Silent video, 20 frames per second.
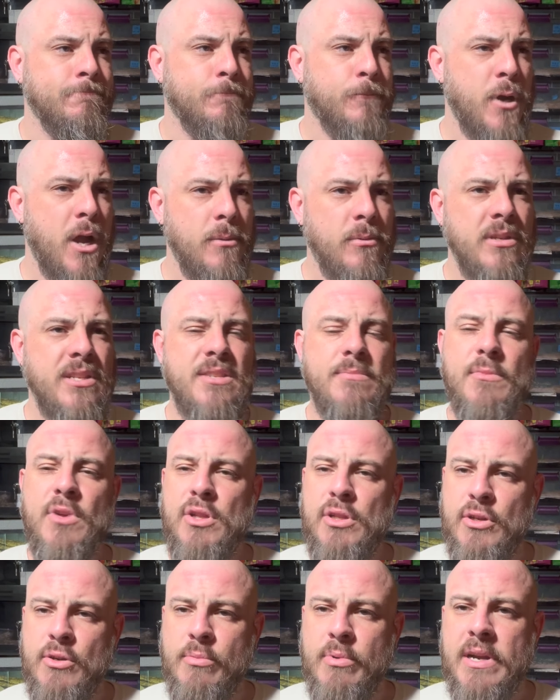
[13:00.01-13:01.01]
probably some
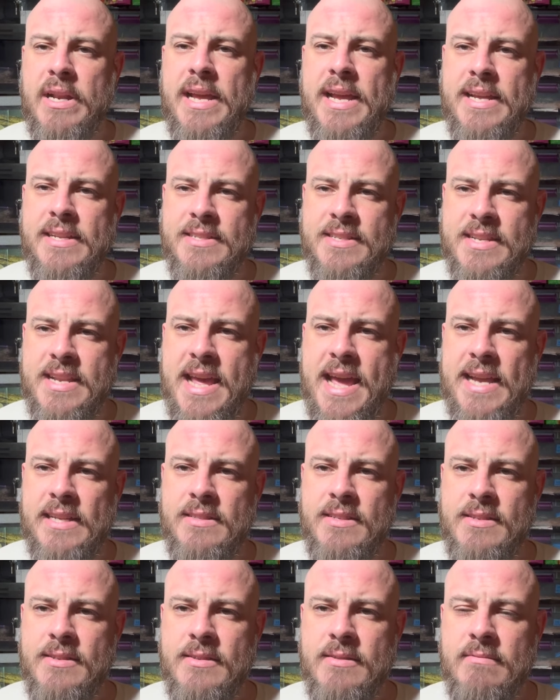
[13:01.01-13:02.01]
colubrid eggs
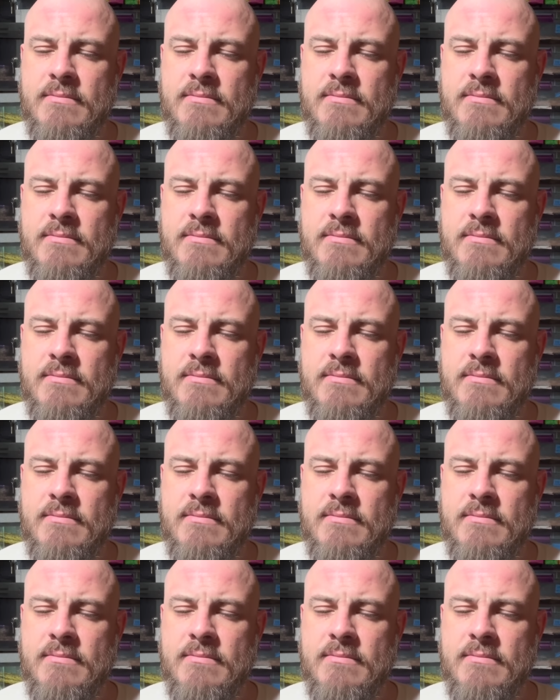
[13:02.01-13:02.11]
next,